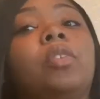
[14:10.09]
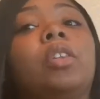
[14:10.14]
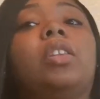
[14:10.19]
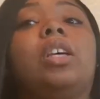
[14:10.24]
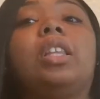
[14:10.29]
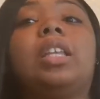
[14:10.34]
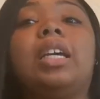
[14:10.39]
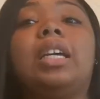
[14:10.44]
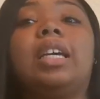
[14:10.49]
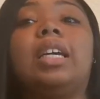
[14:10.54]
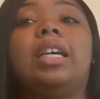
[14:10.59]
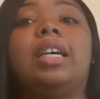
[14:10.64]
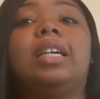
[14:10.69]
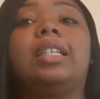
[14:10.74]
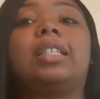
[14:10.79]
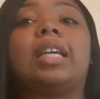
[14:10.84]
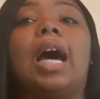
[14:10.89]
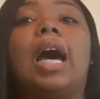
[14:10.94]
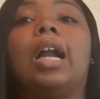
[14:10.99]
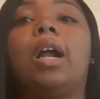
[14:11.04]
The thing
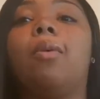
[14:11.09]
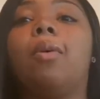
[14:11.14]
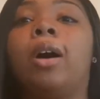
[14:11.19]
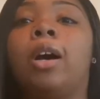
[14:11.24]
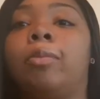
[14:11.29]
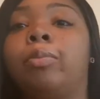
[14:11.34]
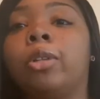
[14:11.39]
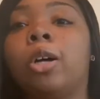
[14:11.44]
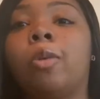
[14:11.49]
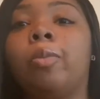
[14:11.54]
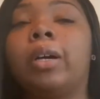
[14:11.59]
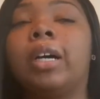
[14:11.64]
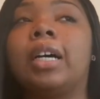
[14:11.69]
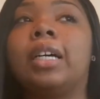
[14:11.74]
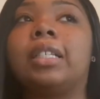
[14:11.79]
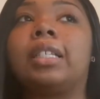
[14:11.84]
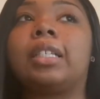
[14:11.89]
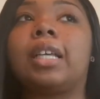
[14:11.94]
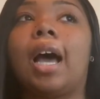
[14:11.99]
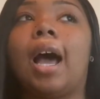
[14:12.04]
is, I don't upload
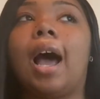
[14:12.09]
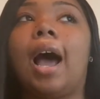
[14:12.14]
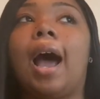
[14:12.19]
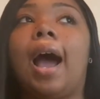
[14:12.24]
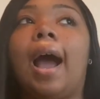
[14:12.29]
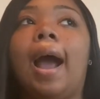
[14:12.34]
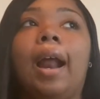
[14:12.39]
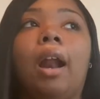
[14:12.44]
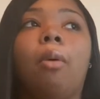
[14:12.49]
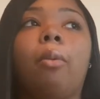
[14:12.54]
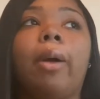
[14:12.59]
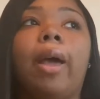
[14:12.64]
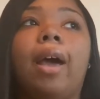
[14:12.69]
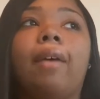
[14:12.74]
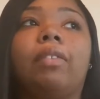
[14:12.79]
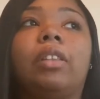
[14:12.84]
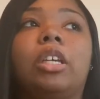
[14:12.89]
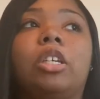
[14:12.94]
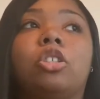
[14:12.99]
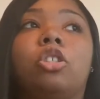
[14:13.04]
because I don't
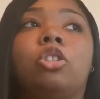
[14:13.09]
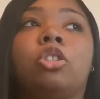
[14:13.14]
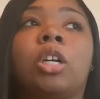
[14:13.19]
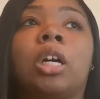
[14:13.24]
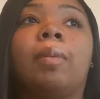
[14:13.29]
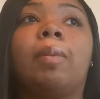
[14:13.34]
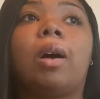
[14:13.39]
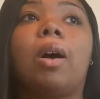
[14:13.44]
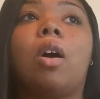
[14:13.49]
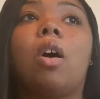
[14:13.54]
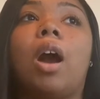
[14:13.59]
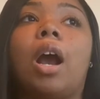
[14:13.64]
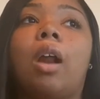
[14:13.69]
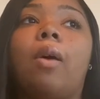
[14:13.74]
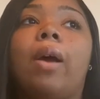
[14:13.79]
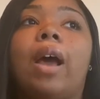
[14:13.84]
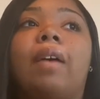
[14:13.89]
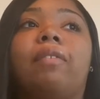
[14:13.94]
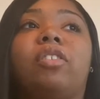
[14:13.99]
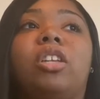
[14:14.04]
have things to talk about or I
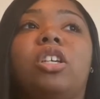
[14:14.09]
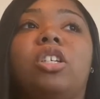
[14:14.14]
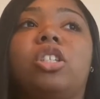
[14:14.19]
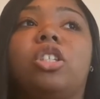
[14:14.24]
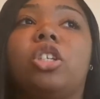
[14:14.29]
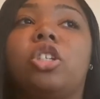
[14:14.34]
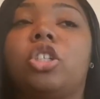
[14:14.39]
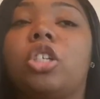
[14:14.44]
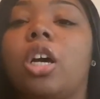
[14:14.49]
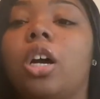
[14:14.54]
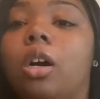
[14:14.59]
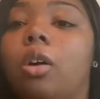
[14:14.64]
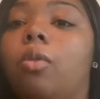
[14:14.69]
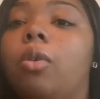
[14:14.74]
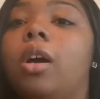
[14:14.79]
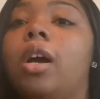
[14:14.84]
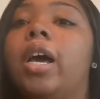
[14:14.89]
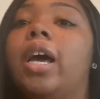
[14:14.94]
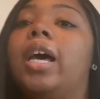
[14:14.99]
don't have things to show.